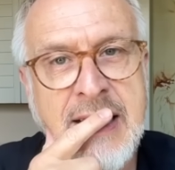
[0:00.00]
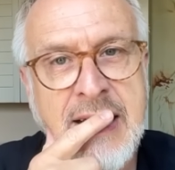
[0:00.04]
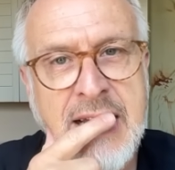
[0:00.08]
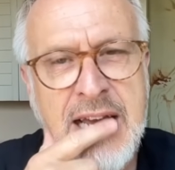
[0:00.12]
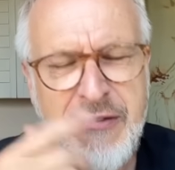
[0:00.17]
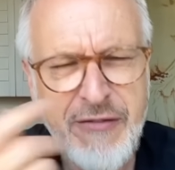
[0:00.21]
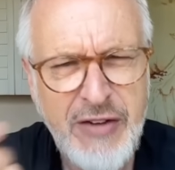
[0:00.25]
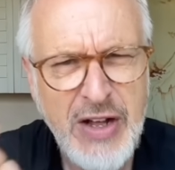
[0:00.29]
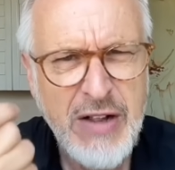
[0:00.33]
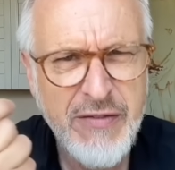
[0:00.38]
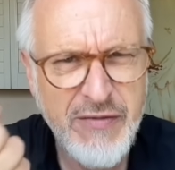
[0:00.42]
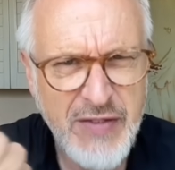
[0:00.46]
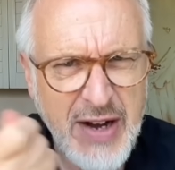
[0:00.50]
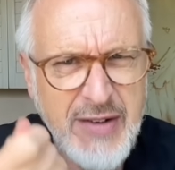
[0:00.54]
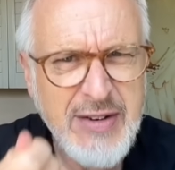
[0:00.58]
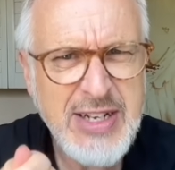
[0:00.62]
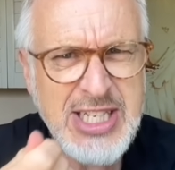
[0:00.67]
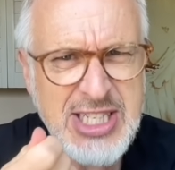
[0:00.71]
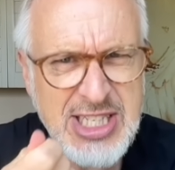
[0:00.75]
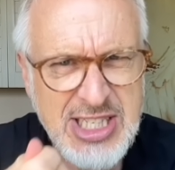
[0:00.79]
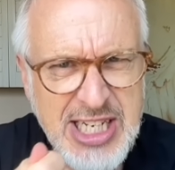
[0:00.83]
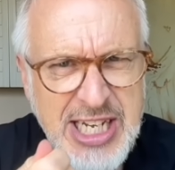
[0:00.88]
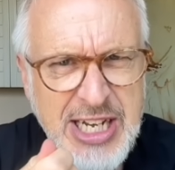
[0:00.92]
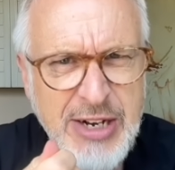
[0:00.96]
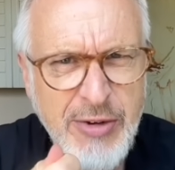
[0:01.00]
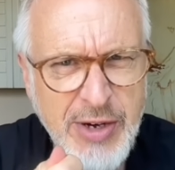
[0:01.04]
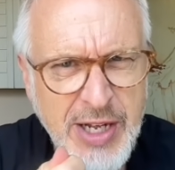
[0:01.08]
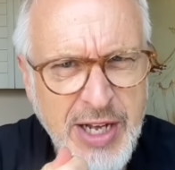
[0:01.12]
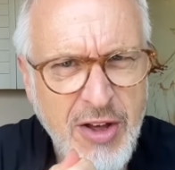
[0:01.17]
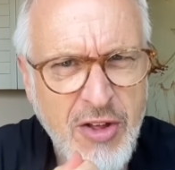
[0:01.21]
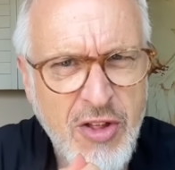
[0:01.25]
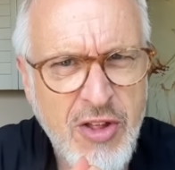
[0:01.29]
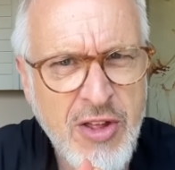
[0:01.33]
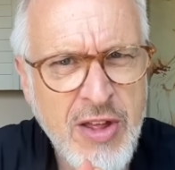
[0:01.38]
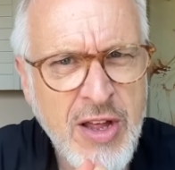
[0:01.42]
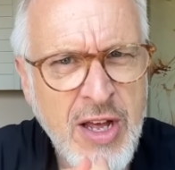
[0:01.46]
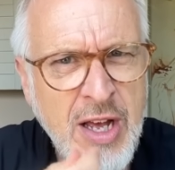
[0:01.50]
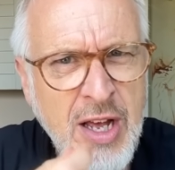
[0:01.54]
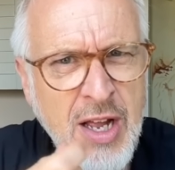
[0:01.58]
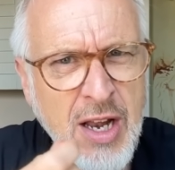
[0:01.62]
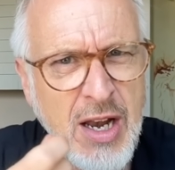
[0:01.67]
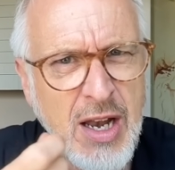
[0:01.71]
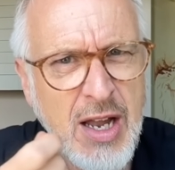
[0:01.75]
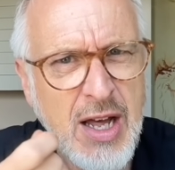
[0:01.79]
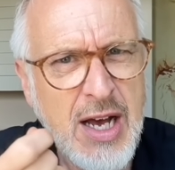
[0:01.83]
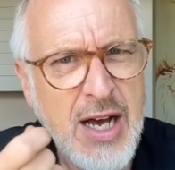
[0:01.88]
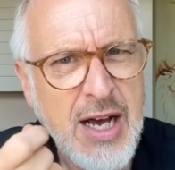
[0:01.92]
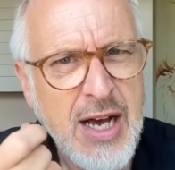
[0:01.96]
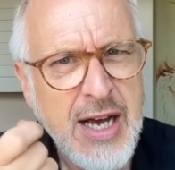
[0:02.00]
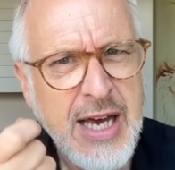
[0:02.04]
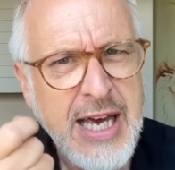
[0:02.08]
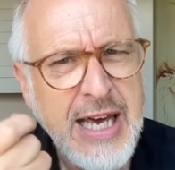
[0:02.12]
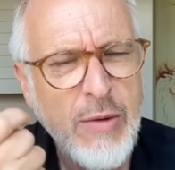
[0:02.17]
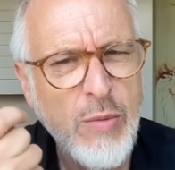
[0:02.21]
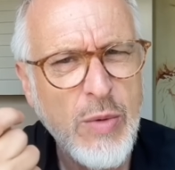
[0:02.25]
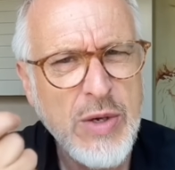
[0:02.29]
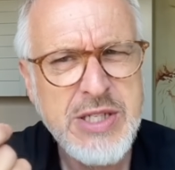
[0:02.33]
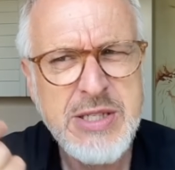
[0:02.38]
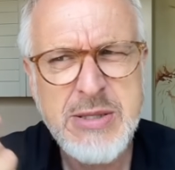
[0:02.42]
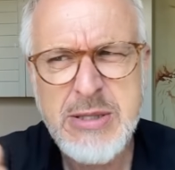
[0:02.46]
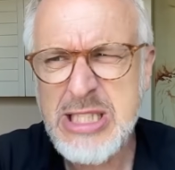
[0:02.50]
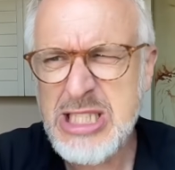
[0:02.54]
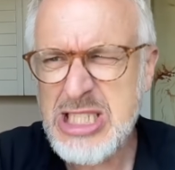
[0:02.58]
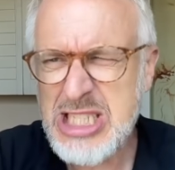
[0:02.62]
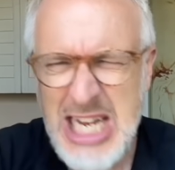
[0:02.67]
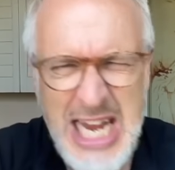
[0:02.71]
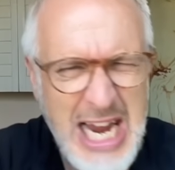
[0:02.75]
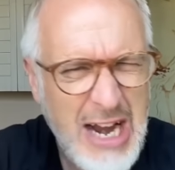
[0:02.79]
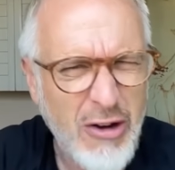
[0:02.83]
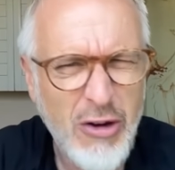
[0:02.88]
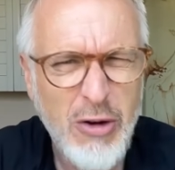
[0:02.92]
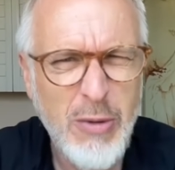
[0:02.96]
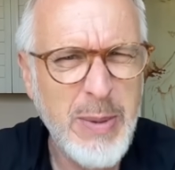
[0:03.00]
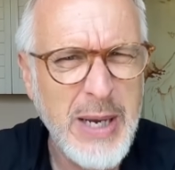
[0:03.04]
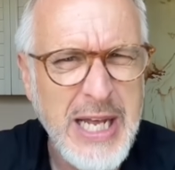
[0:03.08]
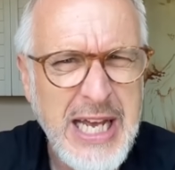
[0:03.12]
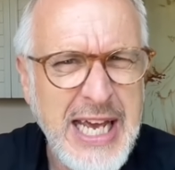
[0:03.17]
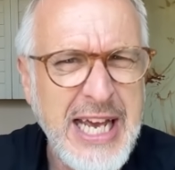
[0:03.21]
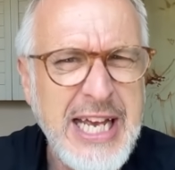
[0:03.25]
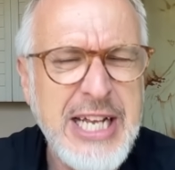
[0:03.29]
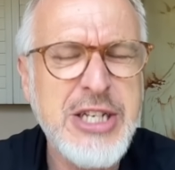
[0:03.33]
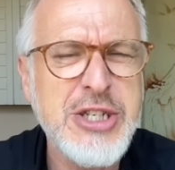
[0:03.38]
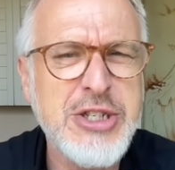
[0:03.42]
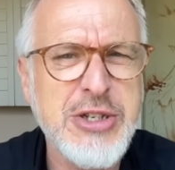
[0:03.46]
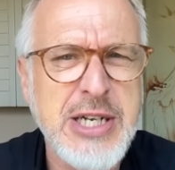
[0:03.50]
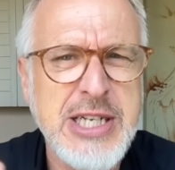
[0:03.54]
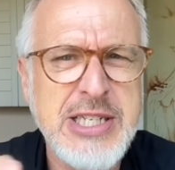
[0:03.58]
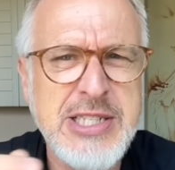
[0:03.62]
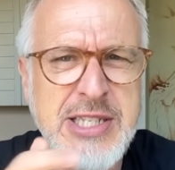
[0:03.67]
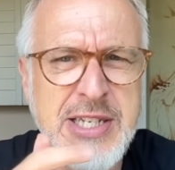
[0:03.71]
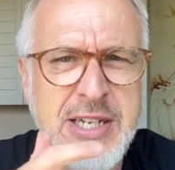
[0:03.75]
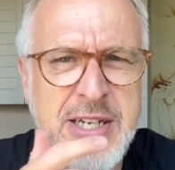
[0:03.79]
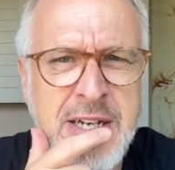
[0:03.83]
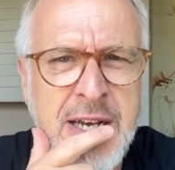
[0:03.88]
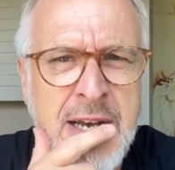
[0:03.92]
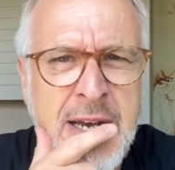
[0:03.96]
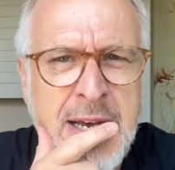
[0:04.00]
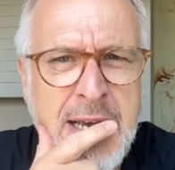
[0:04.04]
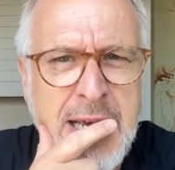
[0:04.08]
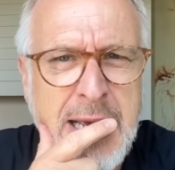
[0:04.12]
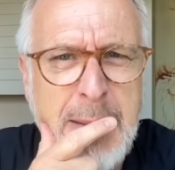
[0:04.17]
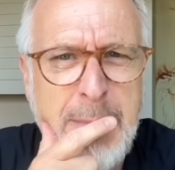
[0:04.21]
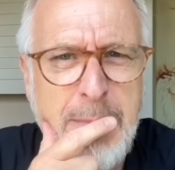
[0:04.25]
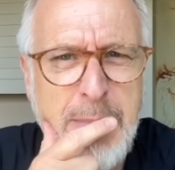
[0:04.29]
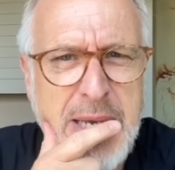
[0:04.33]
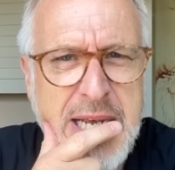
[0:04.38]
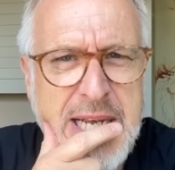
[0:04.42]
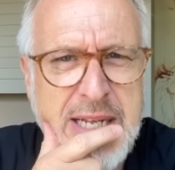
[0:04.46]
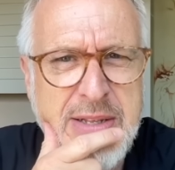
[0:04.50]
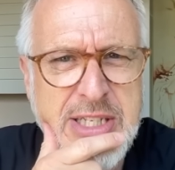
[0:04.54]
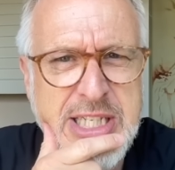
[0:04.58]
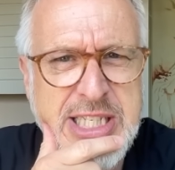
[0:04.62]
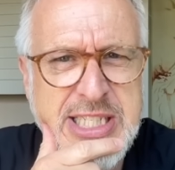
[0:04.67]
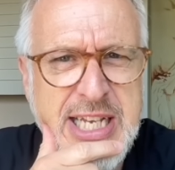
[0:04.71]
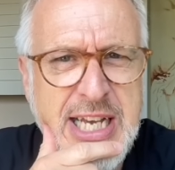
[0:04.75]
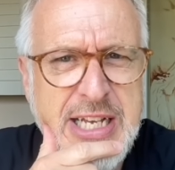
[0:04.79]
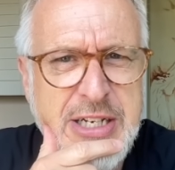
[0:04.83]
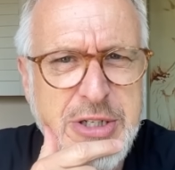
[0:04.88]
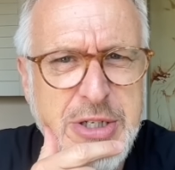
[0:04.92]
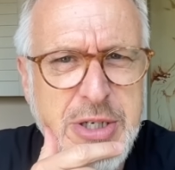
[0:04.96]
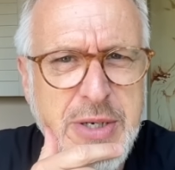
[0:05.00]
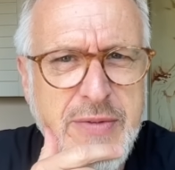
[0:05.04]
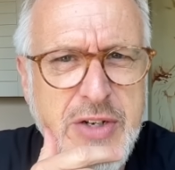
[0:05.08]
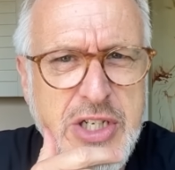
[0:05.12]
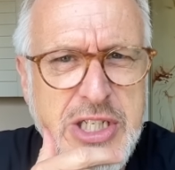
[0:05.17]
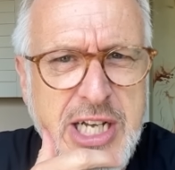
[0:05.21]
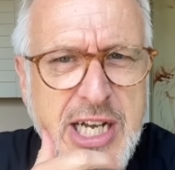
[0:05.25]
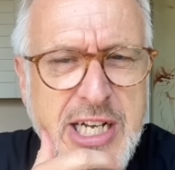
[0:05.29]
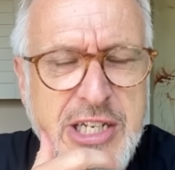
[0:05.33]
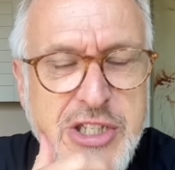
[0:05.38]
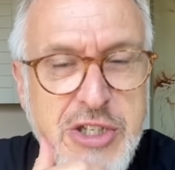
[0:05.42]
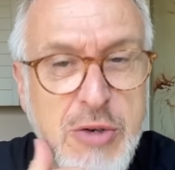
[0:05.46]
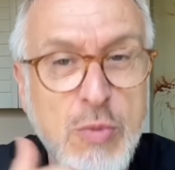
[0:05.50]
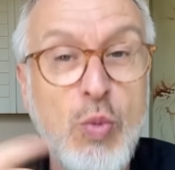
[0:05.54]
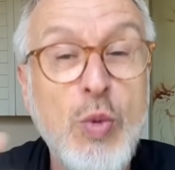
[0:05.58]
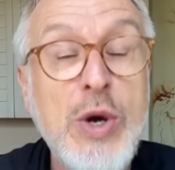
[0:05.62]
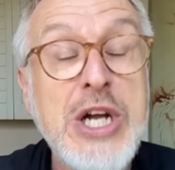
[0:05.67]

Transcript: It felt very serious, like he wasn't terribly interested in being the center of attention,